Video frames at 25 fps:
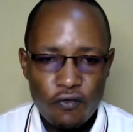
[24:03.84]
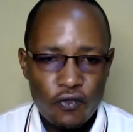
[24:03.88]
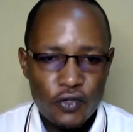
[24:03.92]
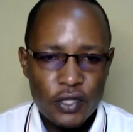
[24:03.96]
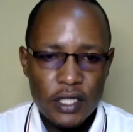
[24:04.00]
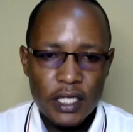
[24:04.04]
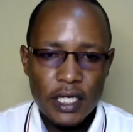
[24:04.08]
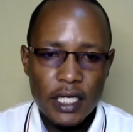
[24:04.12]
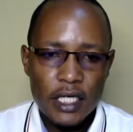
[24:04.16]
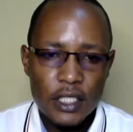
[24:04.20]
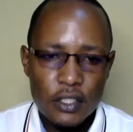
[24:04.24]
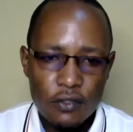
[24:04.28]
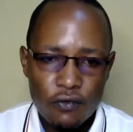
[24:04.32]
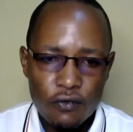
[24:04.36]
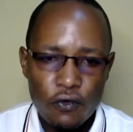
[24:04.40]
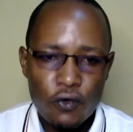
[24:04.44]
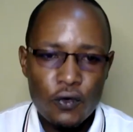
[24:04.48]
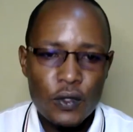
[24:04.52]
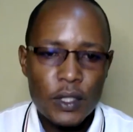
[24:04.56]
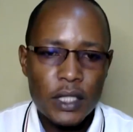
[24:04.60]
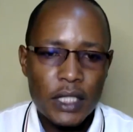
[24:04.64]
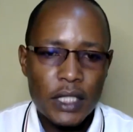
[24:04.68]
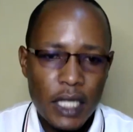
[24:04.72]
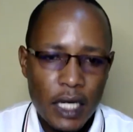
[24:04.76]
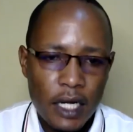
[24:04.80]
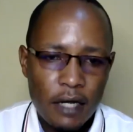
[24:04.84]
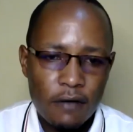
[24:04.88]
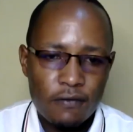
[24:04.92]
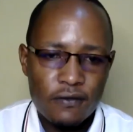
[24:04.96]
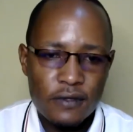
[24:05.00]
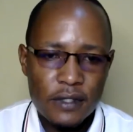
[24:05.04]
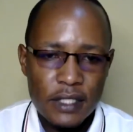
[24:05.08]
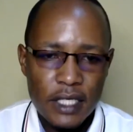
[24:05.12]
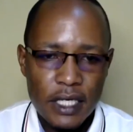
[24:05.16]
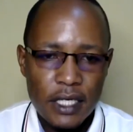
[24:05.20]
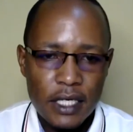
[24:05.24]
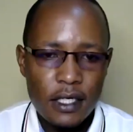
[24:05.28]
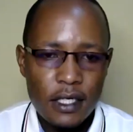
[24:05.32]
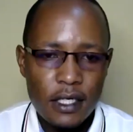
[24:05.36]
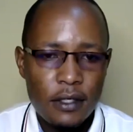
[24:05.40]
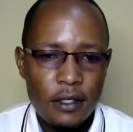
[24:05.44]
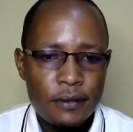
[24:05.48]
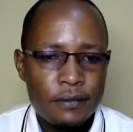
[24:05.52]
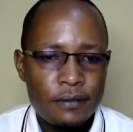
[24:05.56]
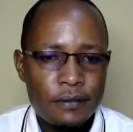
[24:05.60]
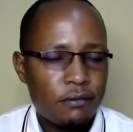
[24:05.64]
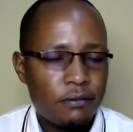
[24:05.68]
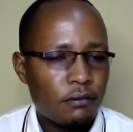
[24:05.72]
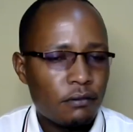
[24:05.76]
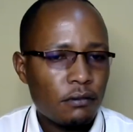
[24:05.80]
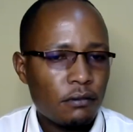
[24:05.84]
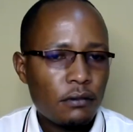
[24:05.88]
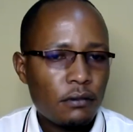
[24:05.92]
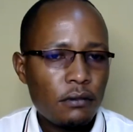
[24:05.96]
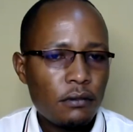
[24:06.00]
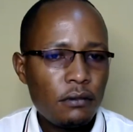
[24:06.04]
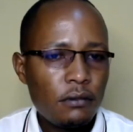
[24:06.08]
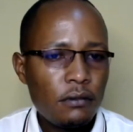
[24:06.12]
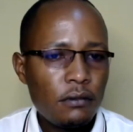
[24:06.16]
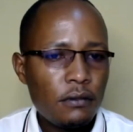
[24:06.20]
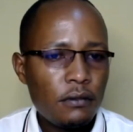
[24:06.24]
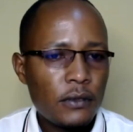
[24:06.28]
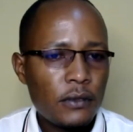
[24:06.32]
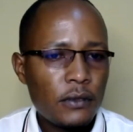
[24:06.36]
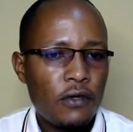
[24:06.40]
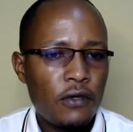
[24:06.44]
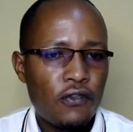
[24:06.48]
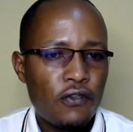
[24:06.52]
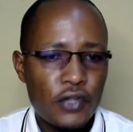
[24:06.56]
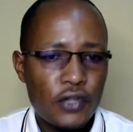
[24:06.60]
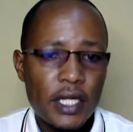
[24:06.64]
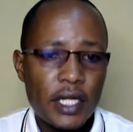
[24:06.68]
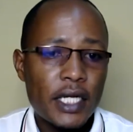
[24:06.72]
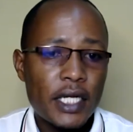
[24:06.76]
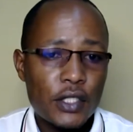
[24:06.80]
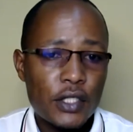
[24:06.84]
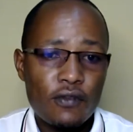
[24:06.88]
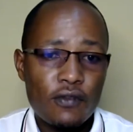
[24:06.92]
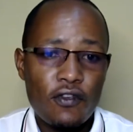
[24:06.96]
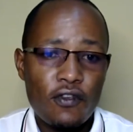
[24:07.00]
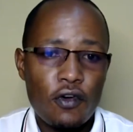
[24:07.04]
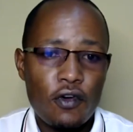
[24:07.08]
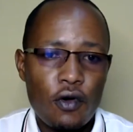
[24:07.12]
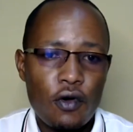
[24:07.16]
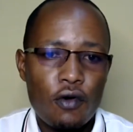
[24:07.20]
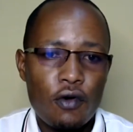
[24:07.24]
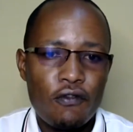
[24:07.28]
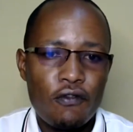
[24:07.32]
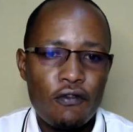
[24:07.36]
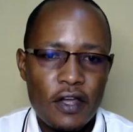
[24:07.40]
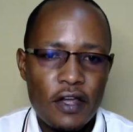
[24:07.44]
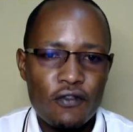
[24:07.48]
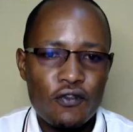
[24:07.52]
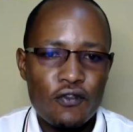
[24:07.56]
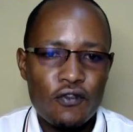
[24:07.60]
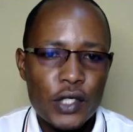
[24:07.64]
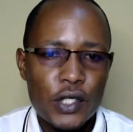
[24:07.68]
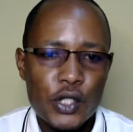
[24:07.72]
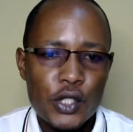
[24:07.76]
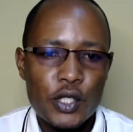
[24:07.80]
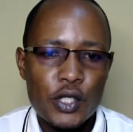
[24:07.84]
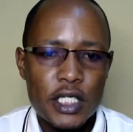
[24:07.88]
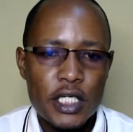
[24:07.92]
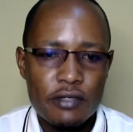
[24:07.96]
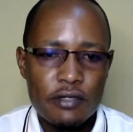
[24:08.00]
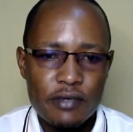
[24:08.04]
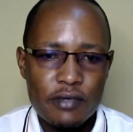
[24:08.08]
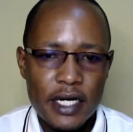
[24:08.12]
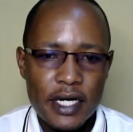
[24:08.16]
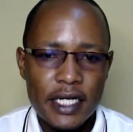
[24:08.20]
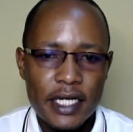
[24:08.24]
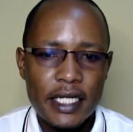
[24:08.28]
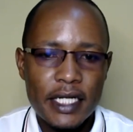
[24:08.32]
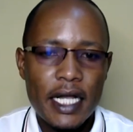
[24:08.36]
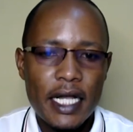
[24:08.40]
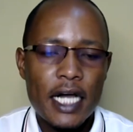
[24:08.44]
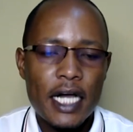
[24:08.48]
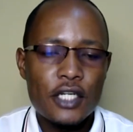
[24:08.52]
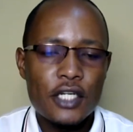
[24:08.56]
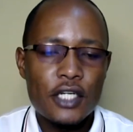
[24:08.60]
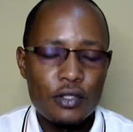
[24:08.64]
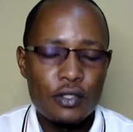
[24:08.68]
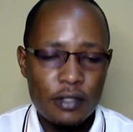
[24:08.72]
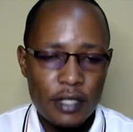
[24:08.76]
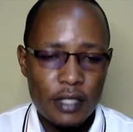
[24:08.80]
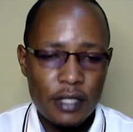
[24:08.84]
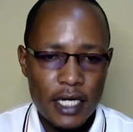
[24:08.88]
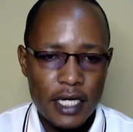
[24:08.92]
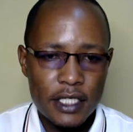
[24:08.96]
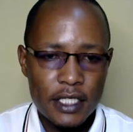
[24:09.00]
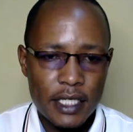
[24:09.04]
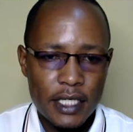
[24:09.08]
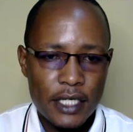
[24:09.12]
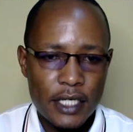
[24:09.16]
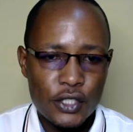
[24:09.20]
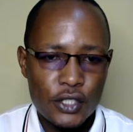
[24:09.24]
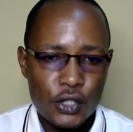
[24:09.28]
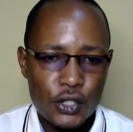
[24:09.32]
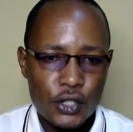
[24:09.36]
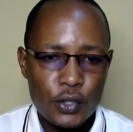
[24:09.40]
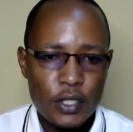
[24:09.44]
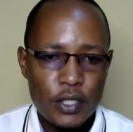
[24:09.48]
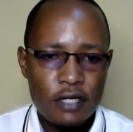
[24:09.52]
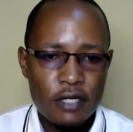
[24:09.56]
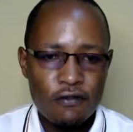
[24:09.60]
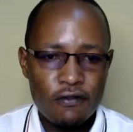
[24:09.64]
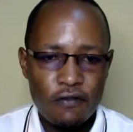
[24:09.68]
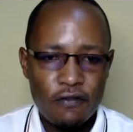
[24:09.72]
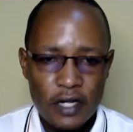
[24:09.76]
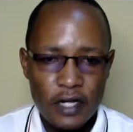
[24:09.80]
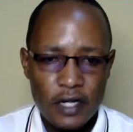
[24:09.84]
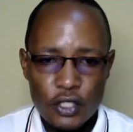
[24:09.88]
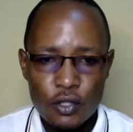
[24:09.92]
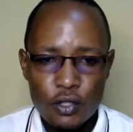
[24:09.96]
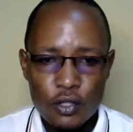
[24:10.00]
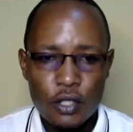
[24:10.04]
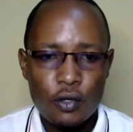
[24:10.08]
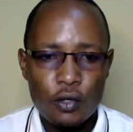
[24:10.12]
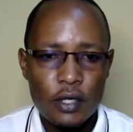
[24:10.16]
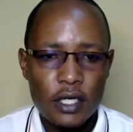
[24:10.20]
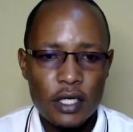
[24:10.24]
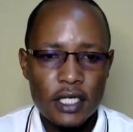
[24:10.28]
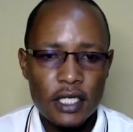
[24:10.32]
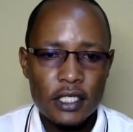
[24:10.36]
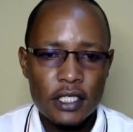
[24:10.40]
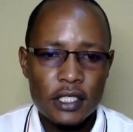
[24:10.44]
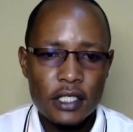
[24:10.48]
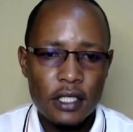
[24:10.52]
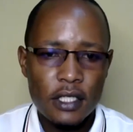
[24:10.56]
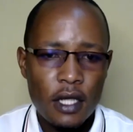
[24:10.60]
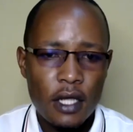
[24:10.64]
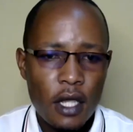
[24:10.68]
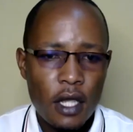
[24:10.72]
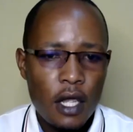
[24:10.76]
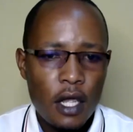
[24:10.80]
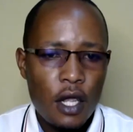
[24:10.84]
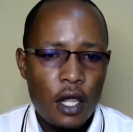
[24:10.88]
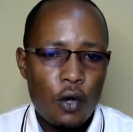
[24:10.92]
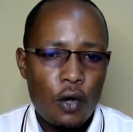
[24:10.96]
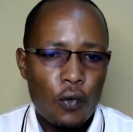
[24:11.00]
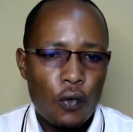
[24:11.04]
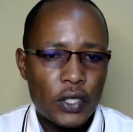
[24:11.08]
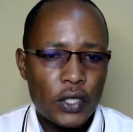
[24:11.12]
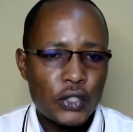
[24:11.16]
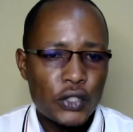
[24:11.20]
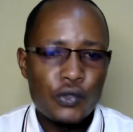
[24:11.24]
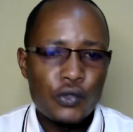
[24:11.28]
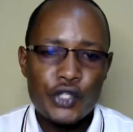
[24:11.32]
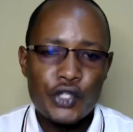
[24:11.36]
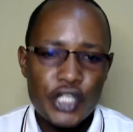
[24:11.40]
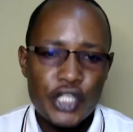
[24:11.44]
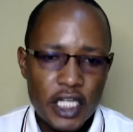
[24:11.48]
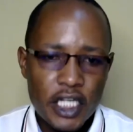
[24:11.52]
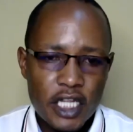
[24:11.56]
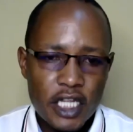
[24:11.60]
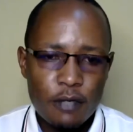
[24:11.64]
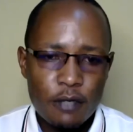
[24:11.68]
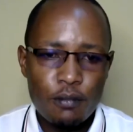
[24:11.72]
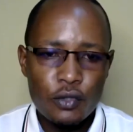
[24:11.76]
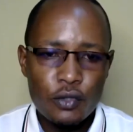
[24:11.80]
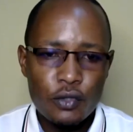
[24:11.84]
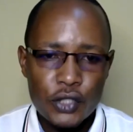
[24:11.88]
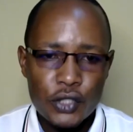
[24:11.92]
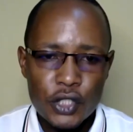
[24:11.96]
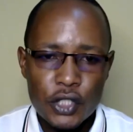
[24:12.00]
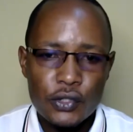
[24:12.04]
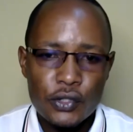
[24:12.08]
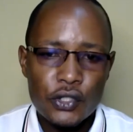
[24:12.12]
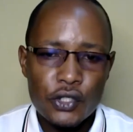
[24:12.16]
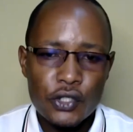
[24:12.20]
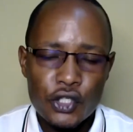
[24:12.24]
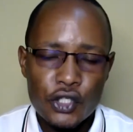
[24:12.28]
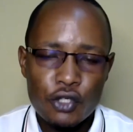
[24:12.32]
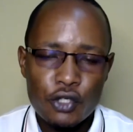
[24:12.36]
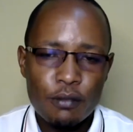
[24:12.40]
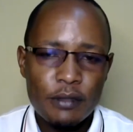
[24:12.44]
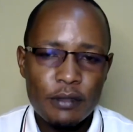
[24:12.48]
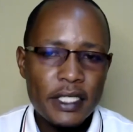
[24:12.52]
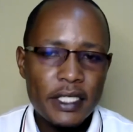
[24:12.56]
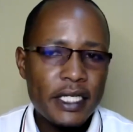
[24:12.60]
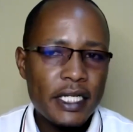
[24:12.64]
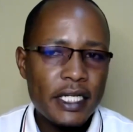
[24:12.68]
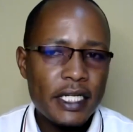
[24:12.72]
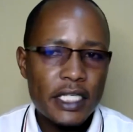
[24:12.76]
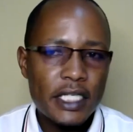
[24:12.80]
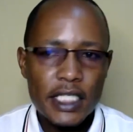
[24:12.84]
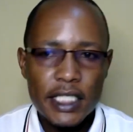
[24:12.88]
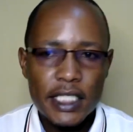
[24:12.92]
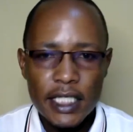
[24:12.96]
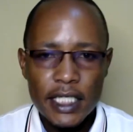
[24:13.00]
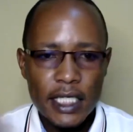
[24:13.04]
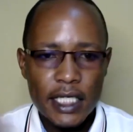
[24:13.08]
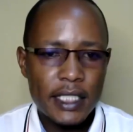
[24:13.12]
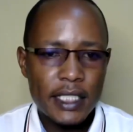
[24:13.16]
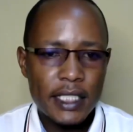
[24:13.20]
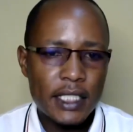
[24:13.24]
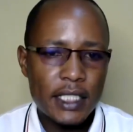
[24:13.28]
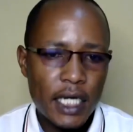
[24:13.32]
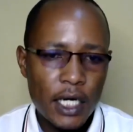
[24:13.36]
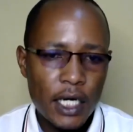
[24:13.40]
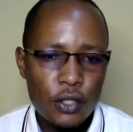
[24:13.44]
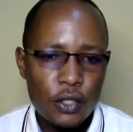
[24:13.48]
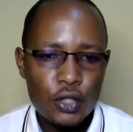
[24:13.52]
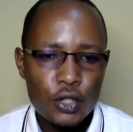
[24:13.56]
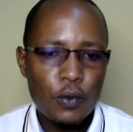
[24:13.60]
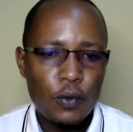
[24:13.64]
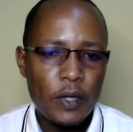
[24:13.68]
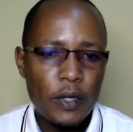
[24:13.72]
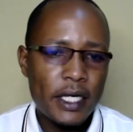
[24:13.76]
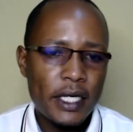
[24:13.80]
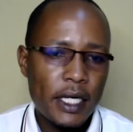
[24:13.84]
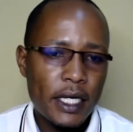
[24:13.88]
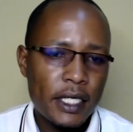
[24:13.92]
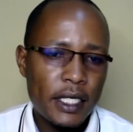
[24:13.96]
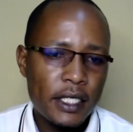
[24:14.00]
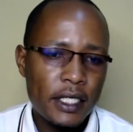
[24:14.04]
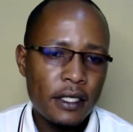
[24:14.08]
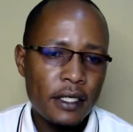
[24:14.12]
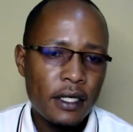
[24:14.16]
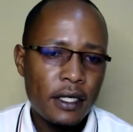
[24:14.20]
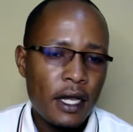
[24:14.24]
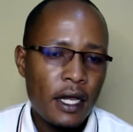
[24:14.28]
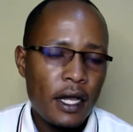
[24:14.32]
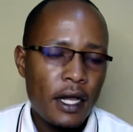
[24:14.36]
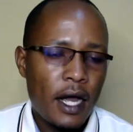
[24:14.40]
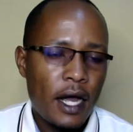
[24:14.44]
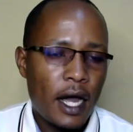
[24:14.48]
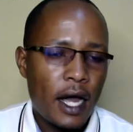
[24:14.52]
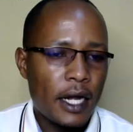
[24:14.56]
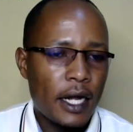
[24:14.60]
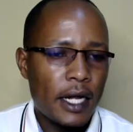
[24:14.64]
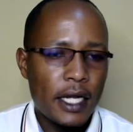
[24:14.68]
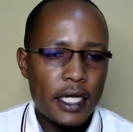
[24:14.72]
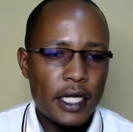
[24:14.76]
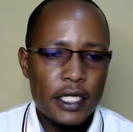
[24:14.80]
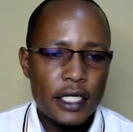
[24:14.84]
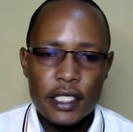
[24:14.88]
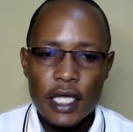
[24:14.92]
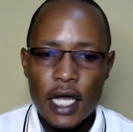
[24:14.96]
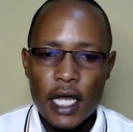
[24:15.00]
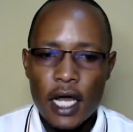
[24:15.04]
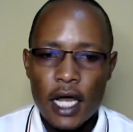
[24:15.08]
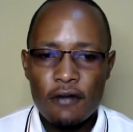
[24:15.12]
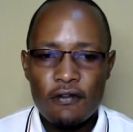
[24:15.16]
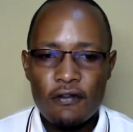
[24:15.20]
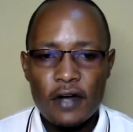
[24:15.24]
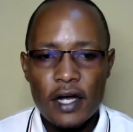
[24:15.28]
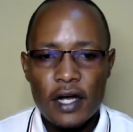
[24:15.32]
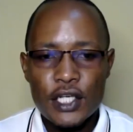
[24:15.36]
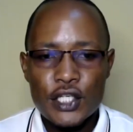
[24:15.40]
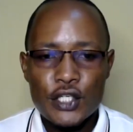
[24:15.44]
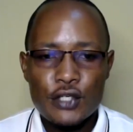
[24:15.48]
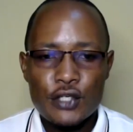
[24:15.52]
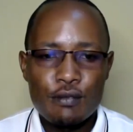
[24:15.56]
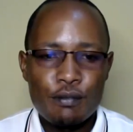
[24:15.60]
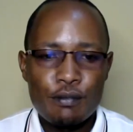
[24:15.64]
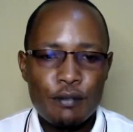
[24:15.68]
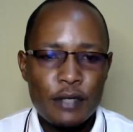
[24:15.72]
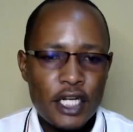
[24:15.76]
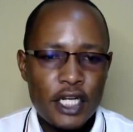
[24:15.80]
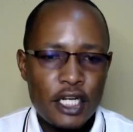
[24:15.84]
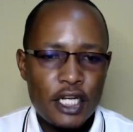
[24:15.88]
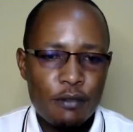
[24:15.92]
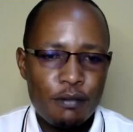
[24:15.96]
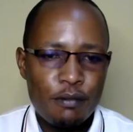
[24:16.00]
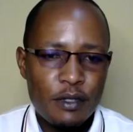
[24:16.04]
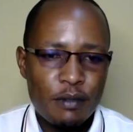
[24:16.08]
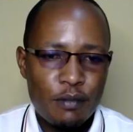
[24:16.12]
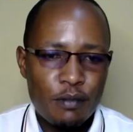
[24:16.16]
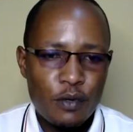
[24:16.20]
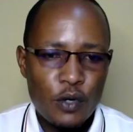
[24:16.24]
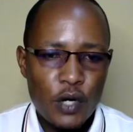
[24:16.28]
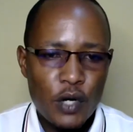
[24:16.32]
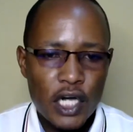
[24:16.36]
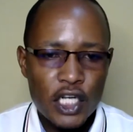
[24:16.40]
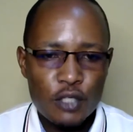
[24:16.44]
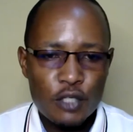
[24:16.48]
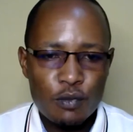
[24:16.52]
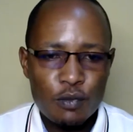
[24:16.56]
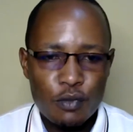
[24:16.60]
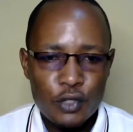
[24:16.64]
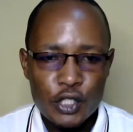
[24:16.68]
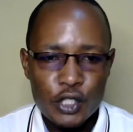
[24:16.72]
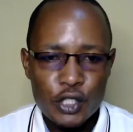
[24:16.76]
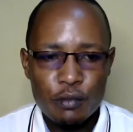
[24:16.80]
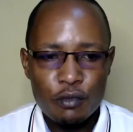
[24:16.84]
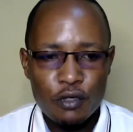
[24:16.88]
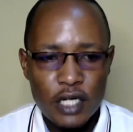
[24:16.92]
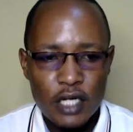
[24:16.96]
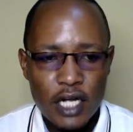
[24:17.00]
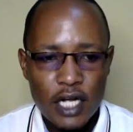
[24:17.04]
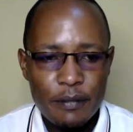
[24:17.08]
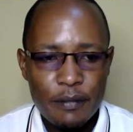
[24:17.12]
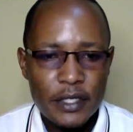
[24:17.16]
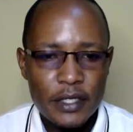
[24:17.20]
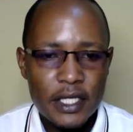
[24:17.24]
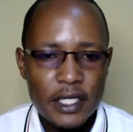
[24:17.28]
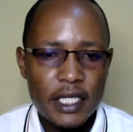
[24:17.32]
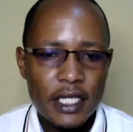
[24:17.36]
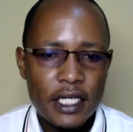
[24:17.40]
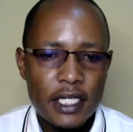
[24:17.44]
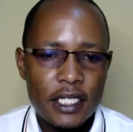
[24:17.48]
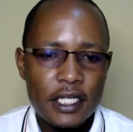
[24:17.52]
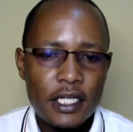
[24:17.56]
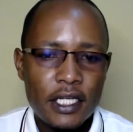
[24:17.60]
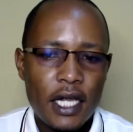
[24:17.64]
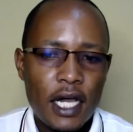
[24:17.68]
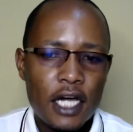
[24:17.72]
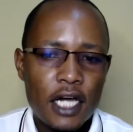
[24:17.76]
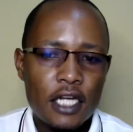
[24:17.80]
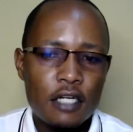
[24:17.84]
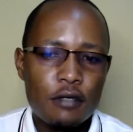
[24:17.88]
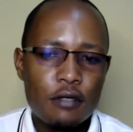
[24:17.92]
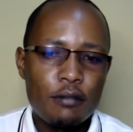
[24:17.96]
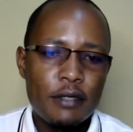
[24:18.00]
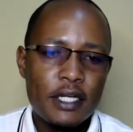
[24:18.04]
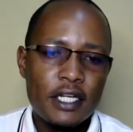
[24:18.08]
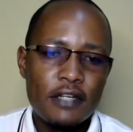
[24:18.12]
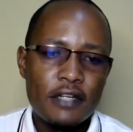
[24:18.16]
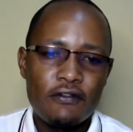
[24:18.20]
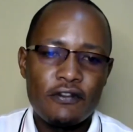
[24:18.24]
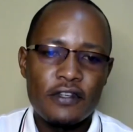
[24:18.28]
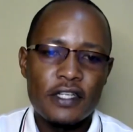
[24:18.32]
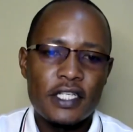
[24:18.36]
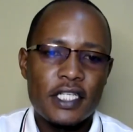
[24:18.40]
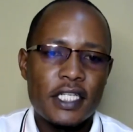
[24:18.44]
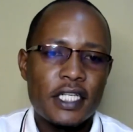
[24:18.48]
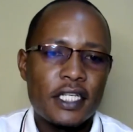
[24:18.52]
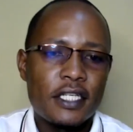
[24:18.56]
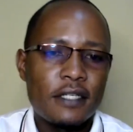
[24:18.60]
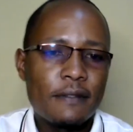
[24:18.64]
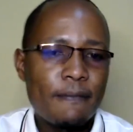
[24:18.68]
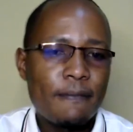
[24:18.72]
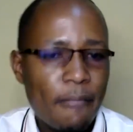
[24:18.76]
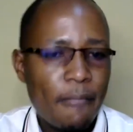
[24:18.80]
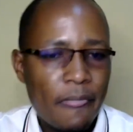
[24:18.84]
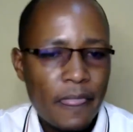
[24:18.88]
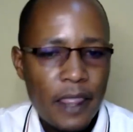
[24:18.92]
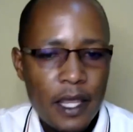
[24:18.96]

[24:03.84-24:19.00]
for the next 4 weeks, like I've said. For the next 4 or 5 weeks, you are running a dry run. So invite your colleagues. Once we share the post on social media, share it out widely, and let's have as many people as possible coming in and benefiting